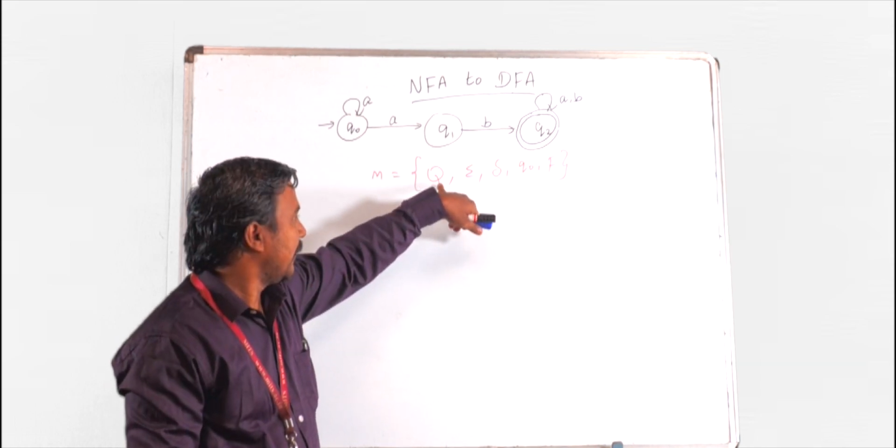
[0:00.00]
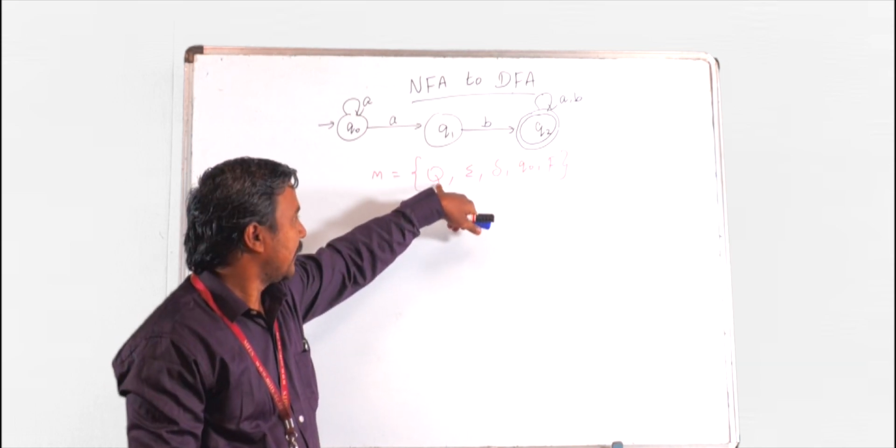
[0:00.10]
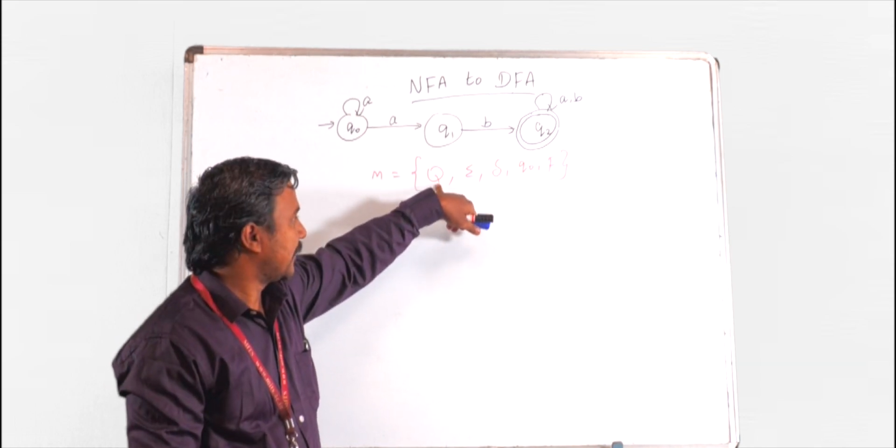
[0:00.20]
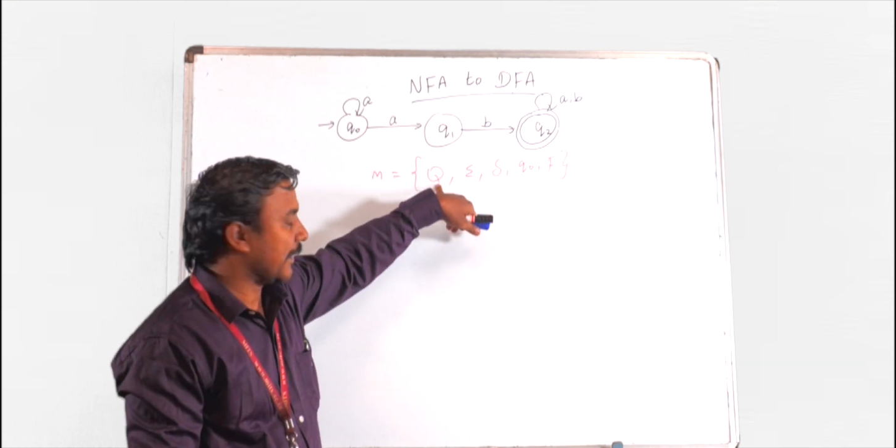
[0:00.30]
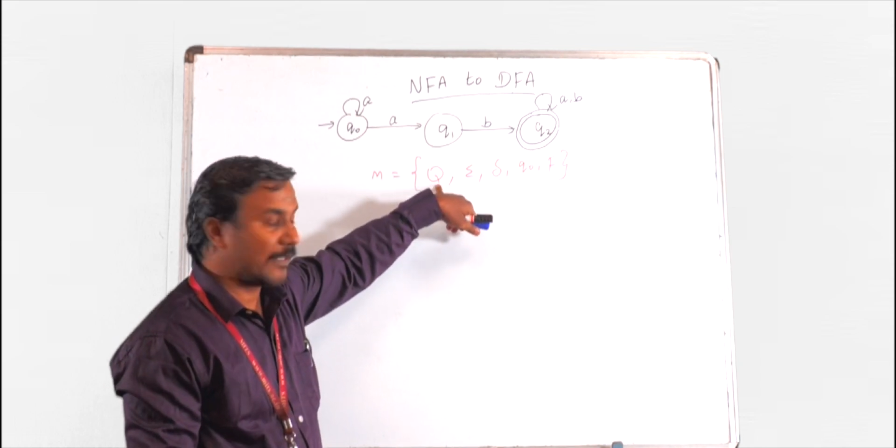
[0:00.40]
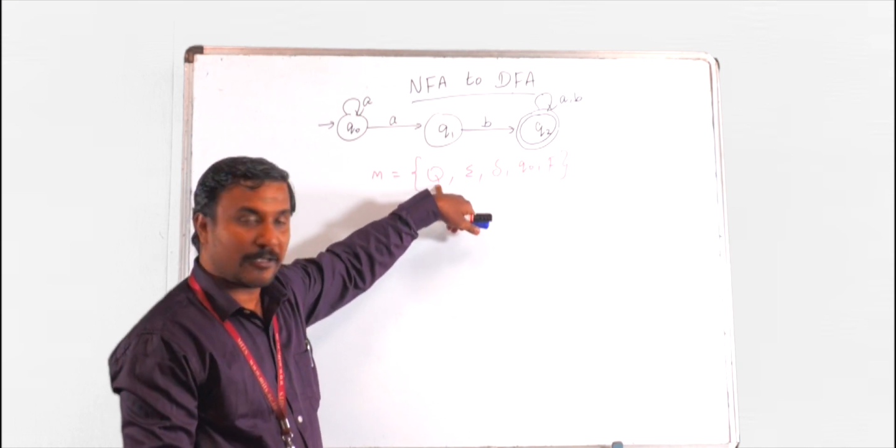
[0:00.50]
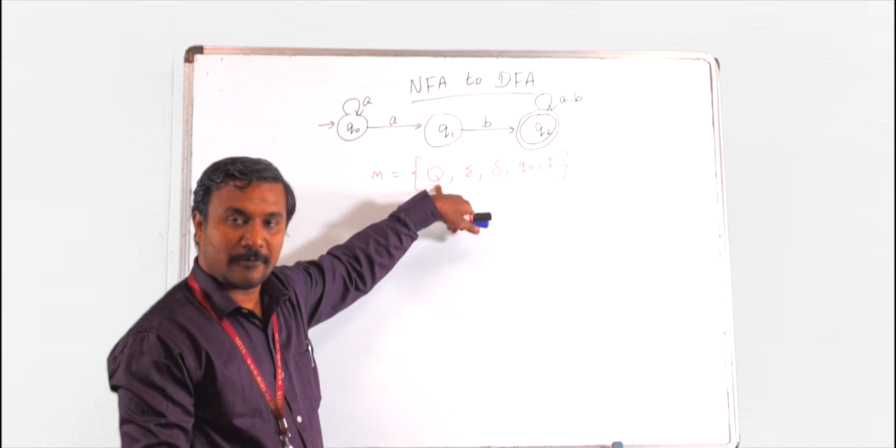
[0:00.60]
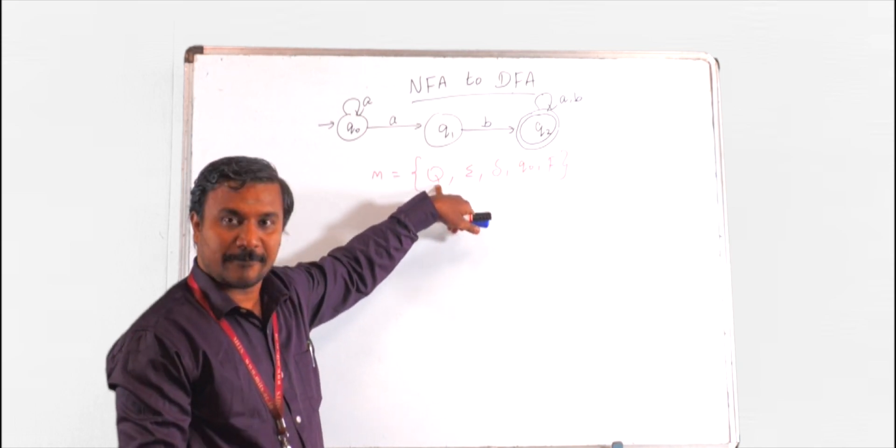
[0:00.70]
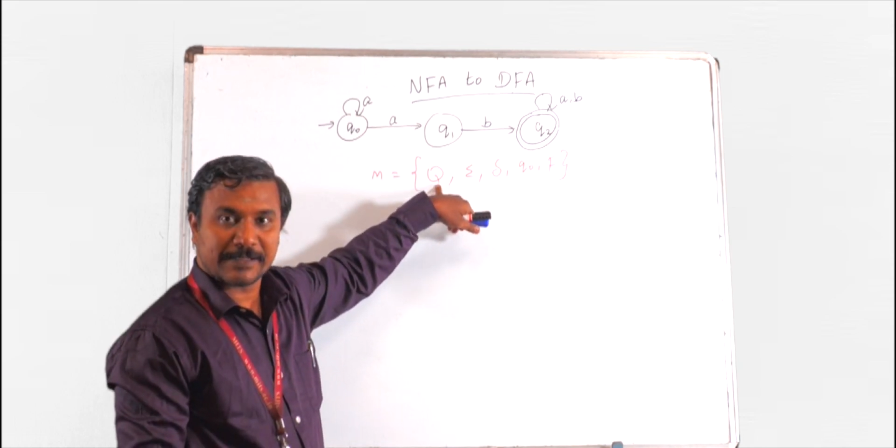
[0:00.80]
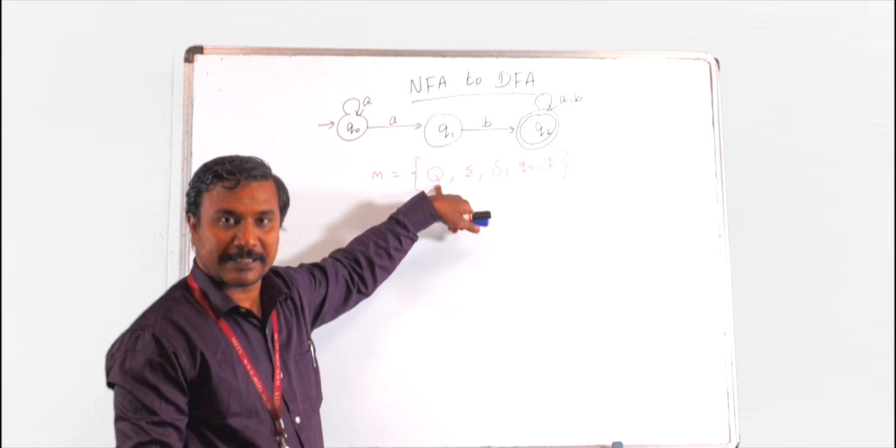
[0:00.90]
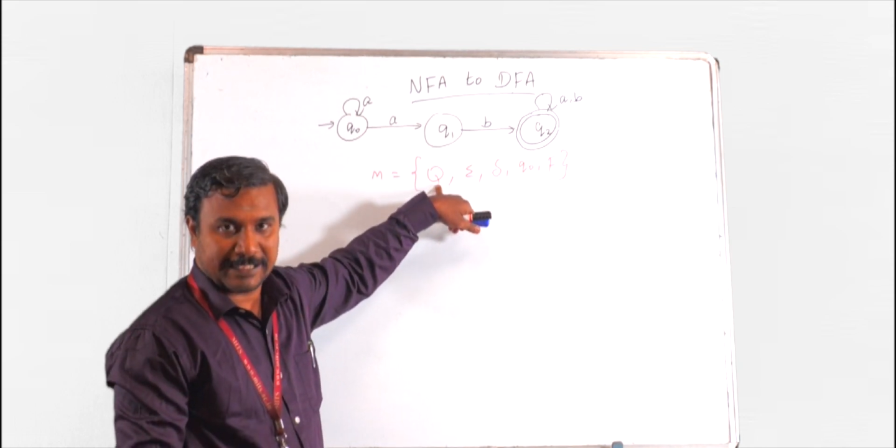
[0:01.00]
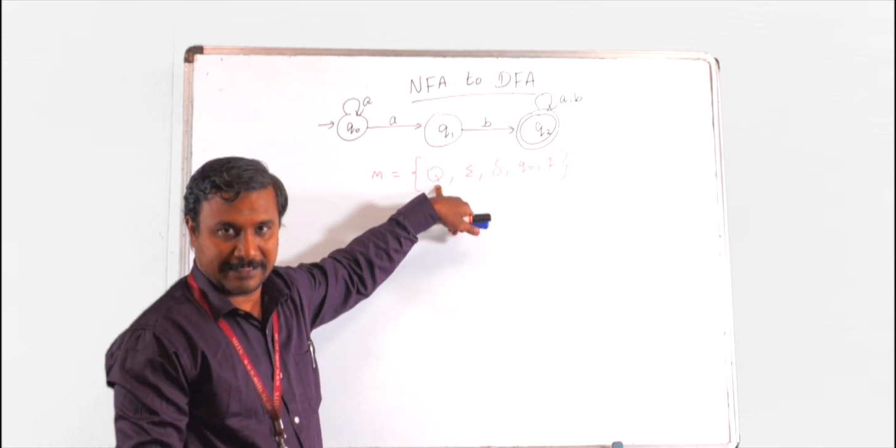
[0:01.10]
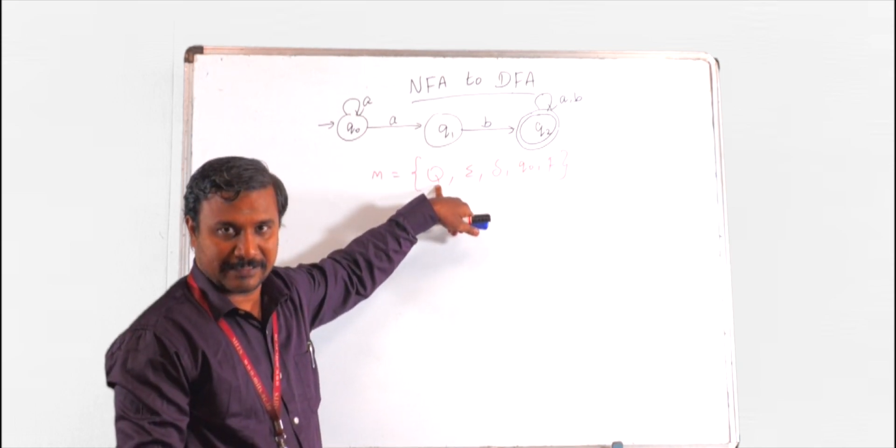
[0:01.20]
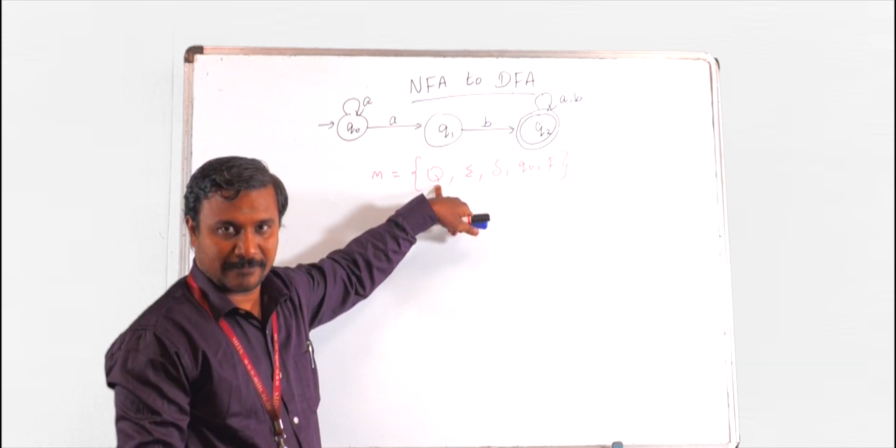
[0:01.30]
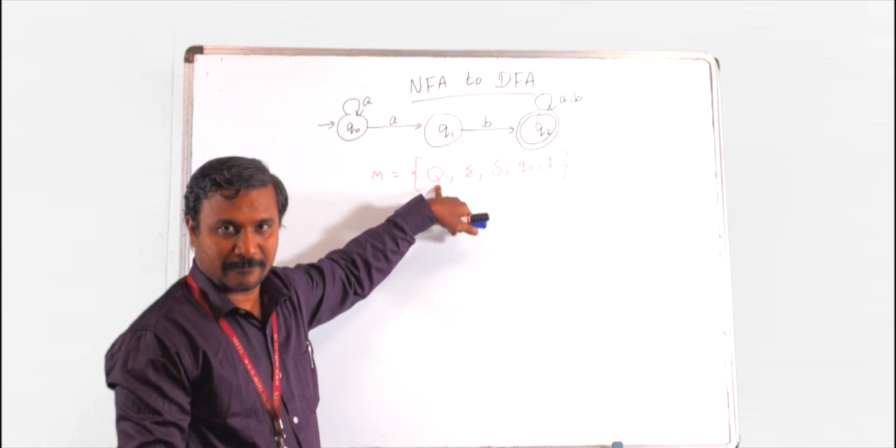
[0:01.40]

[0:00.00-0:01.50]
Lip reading: set of states.